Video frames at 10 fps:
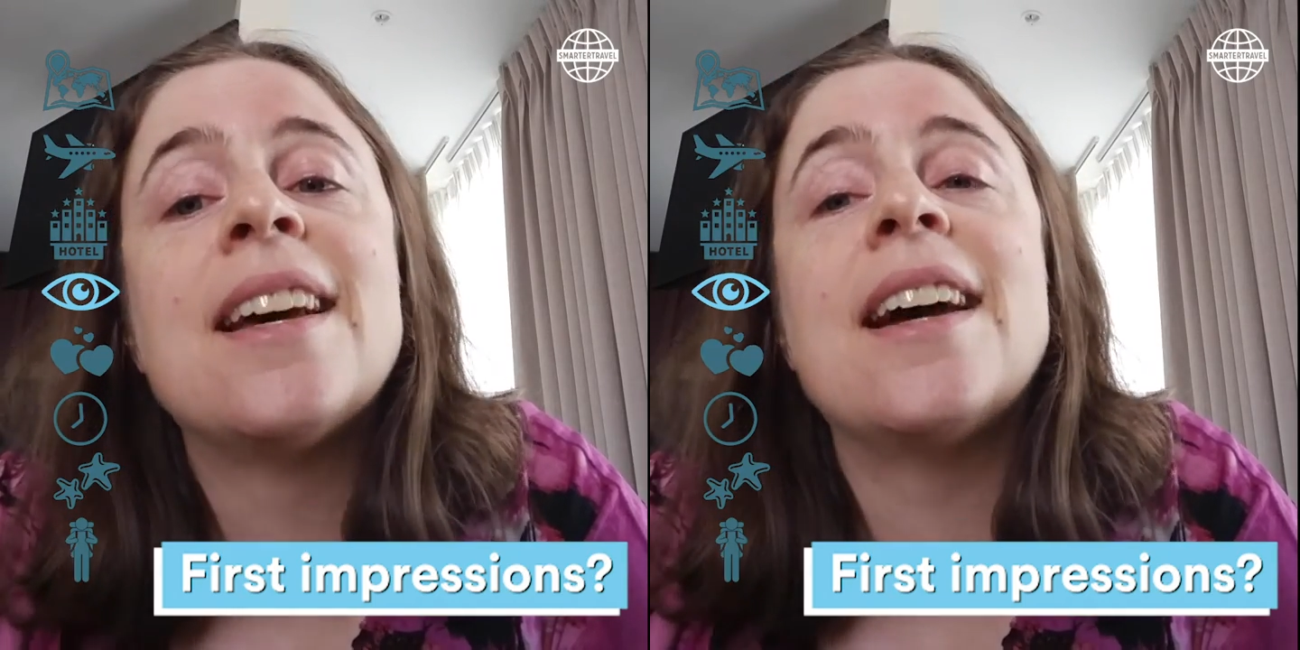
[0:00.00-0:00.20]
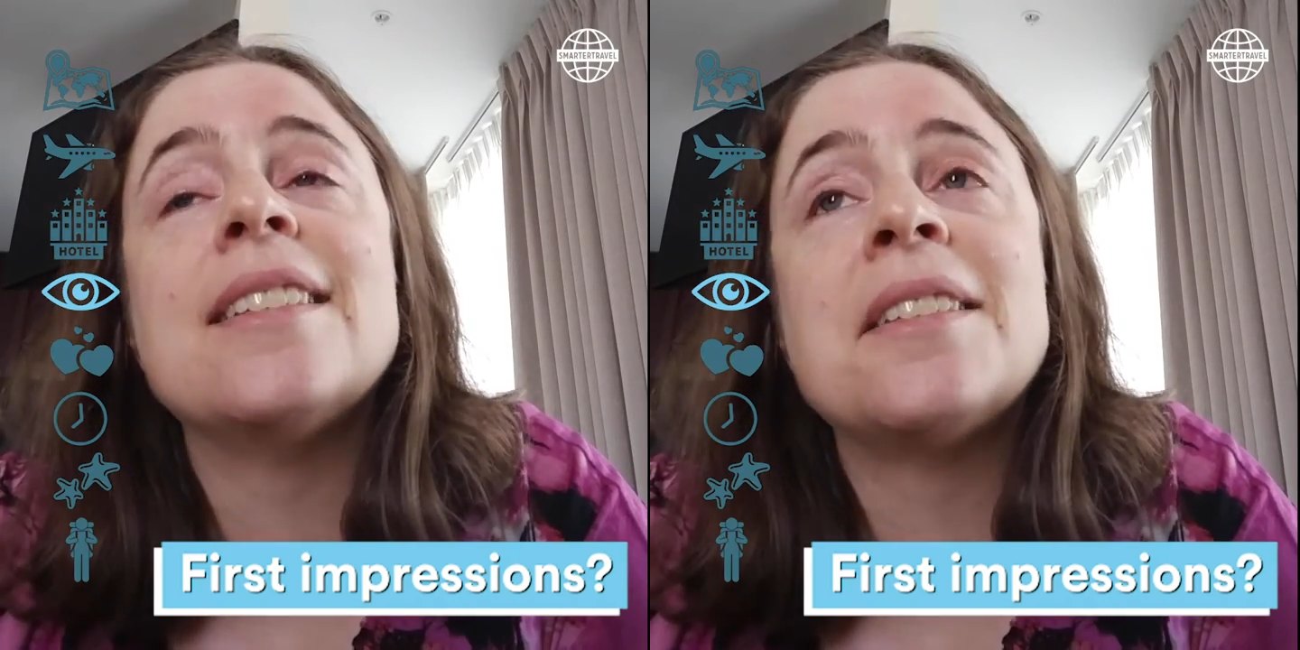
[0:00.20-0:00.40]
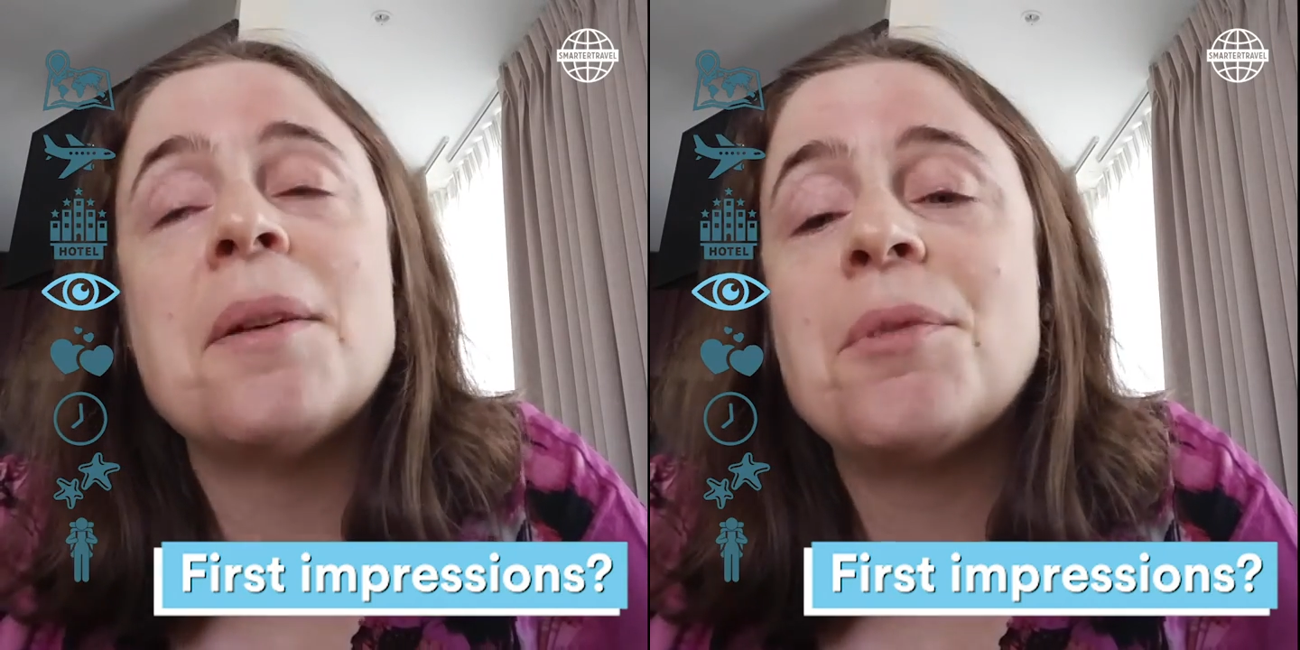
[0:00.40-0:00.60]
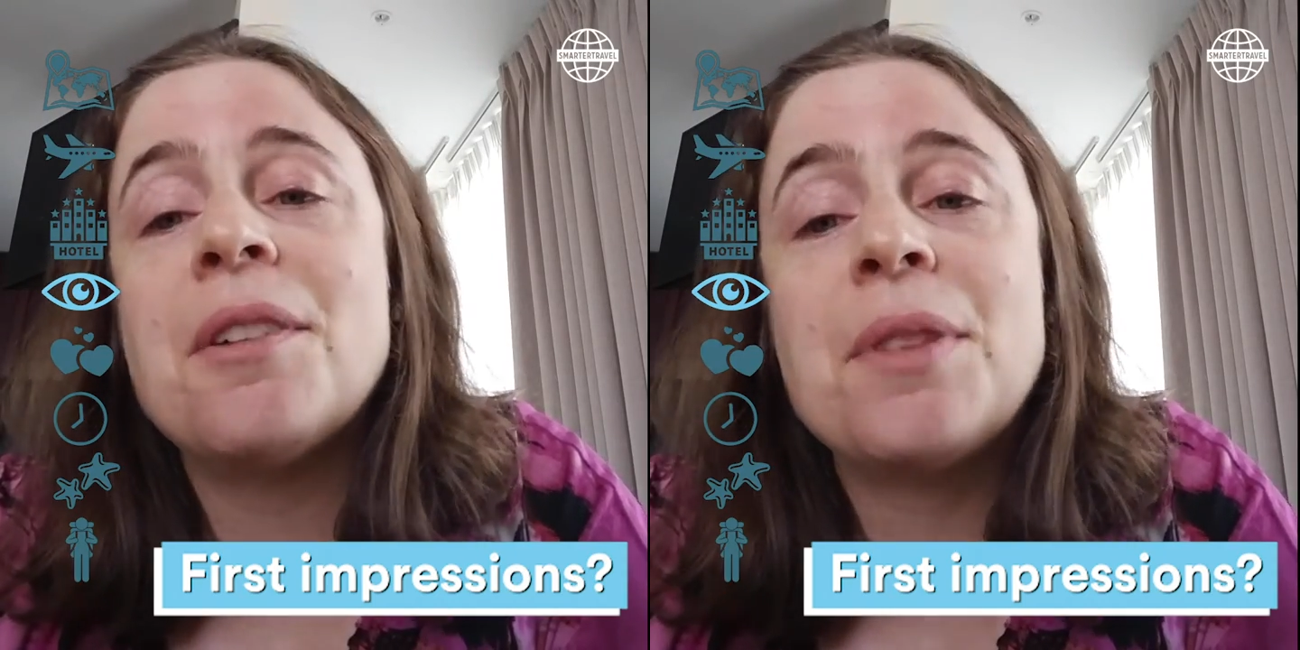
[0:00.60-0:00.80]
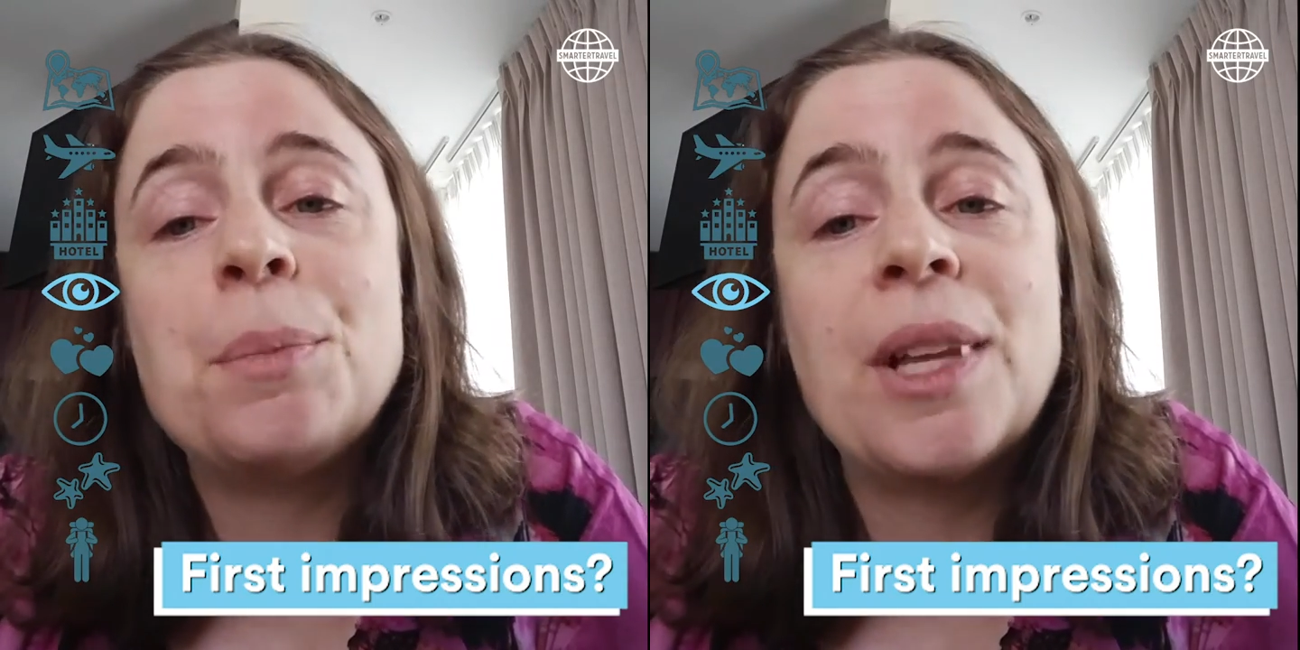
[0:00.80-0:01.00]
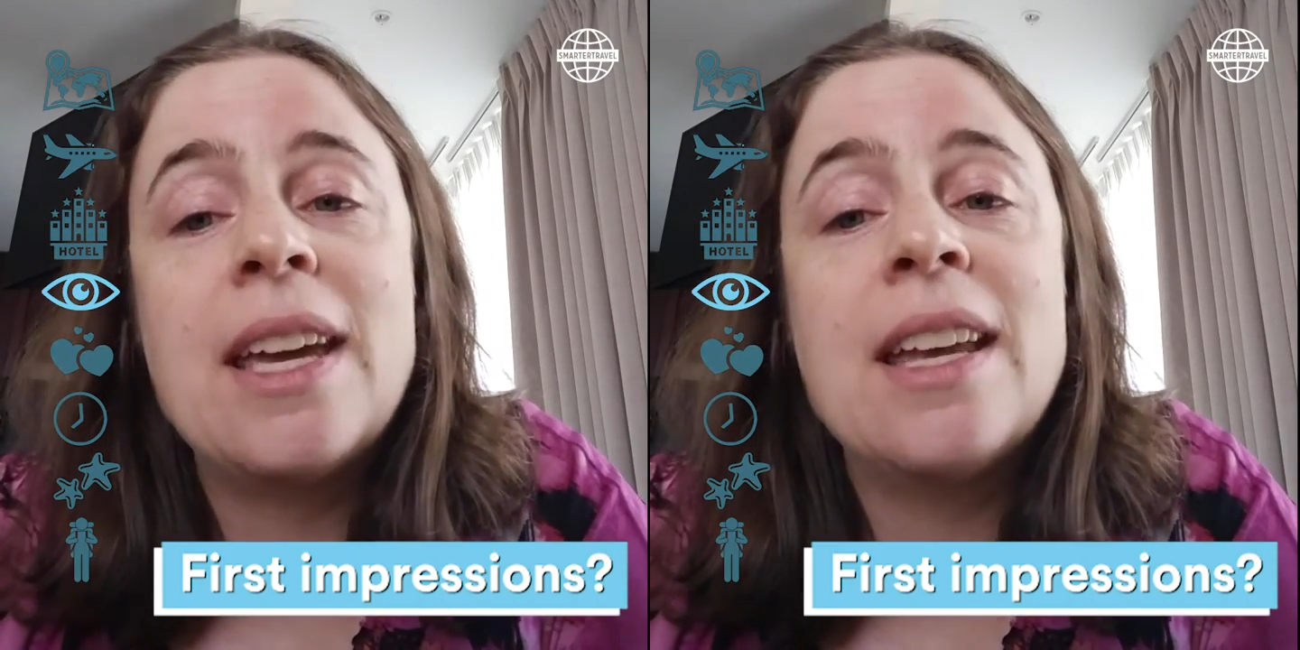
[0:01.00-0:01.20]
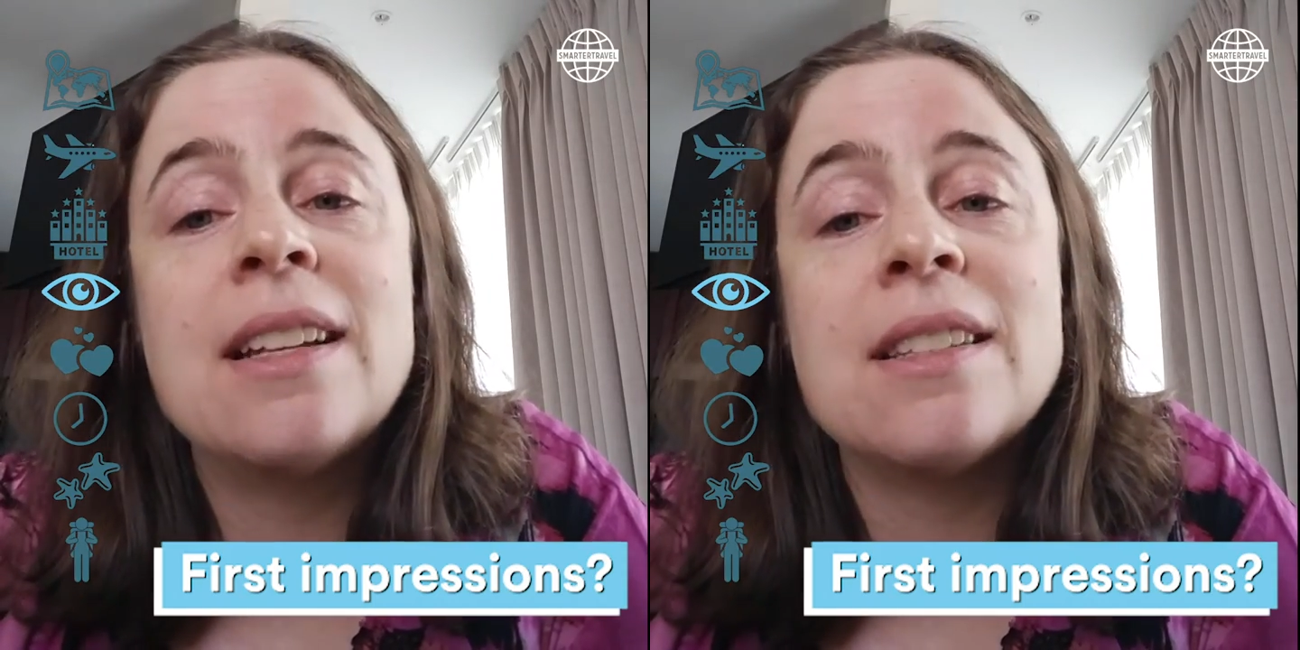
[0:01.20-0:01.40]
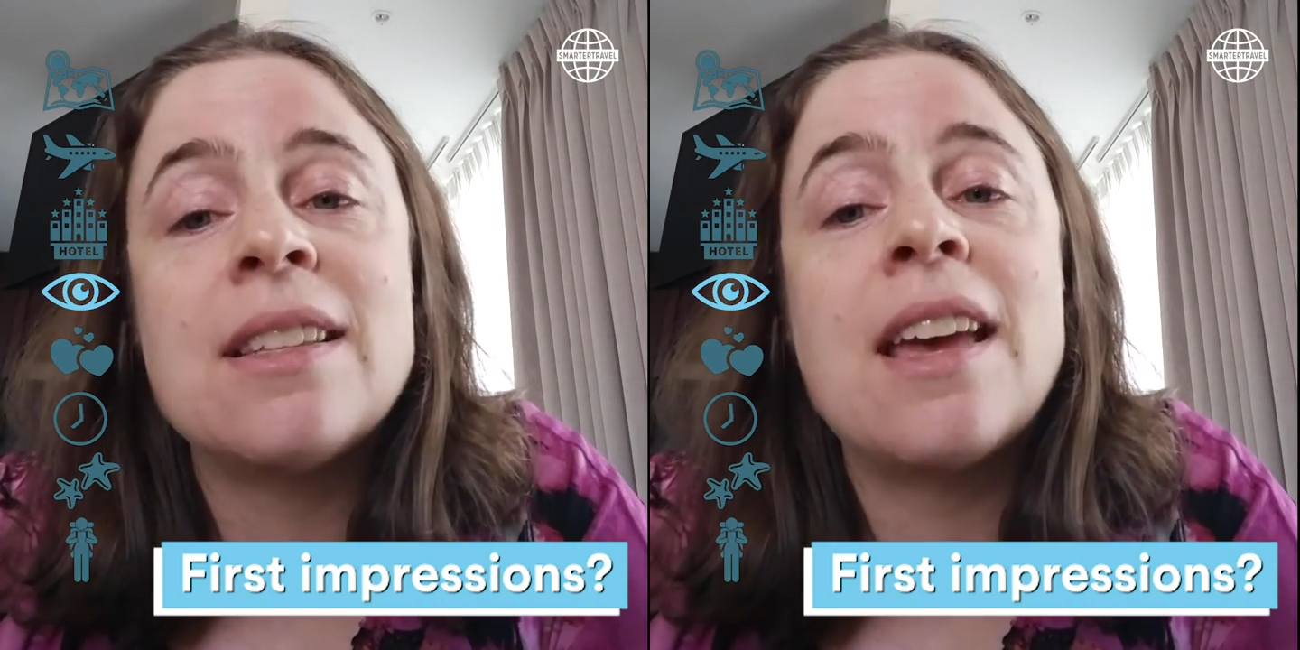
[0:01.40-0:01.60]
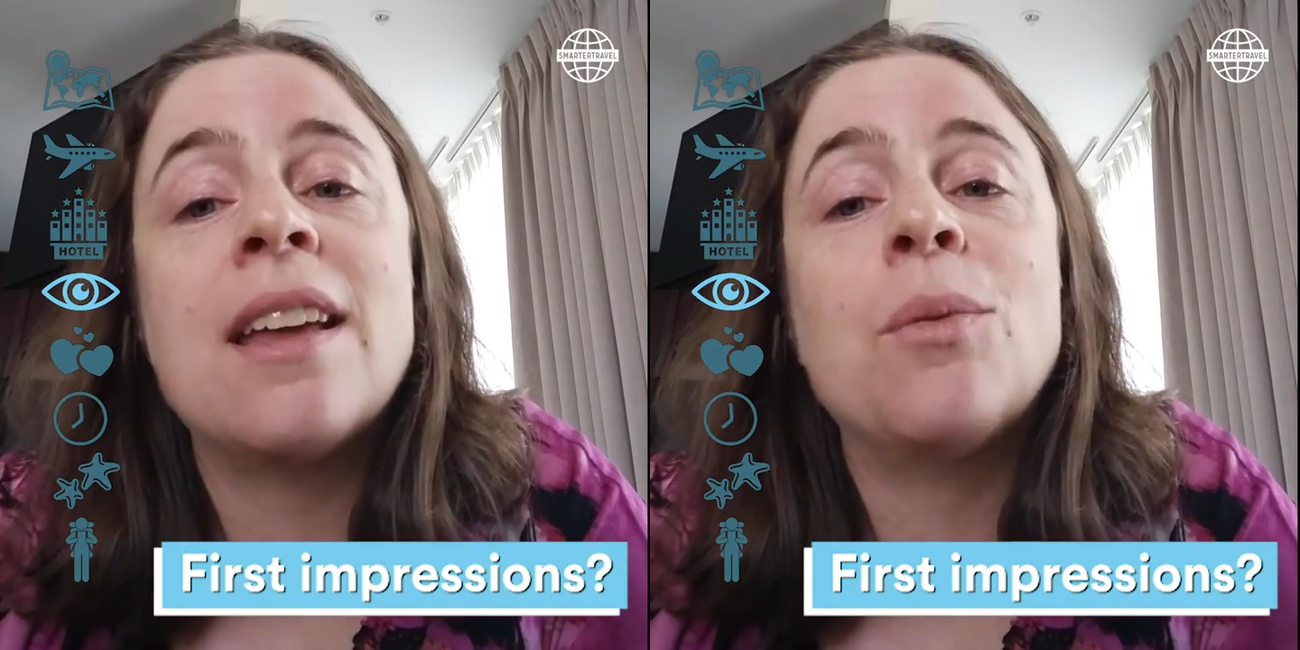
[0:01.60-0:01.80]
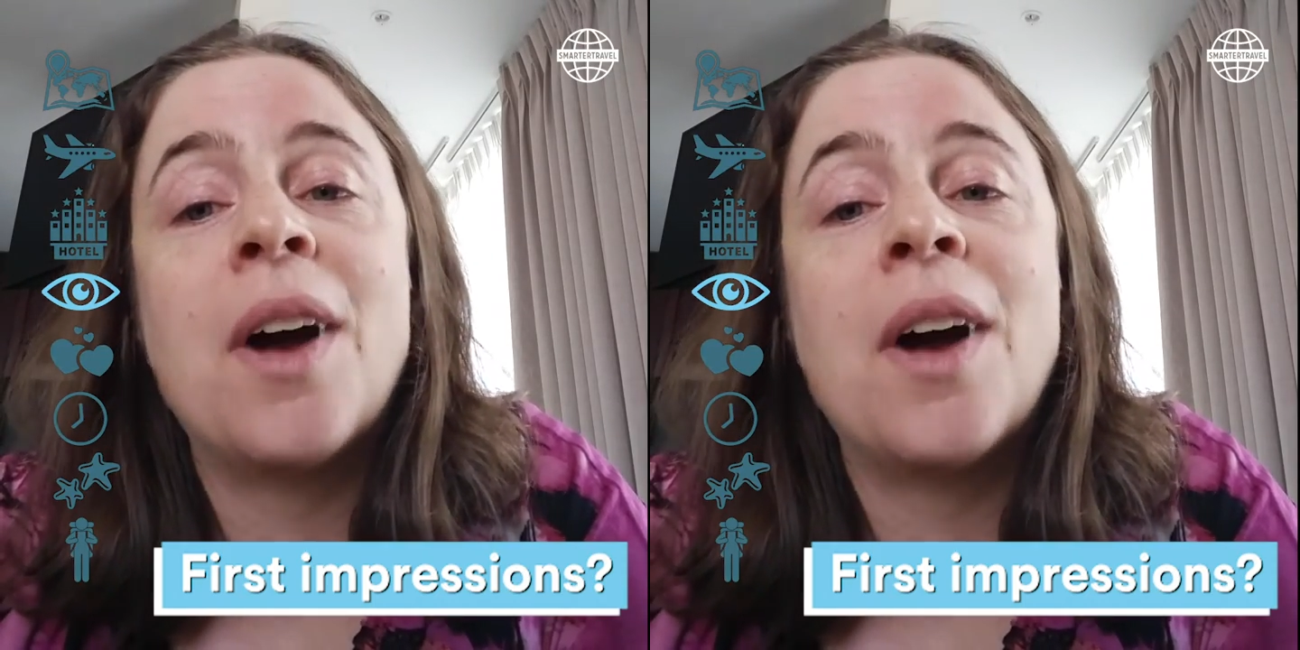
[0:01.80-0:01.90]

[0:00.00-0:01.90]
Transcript: I stepped off the plane and said,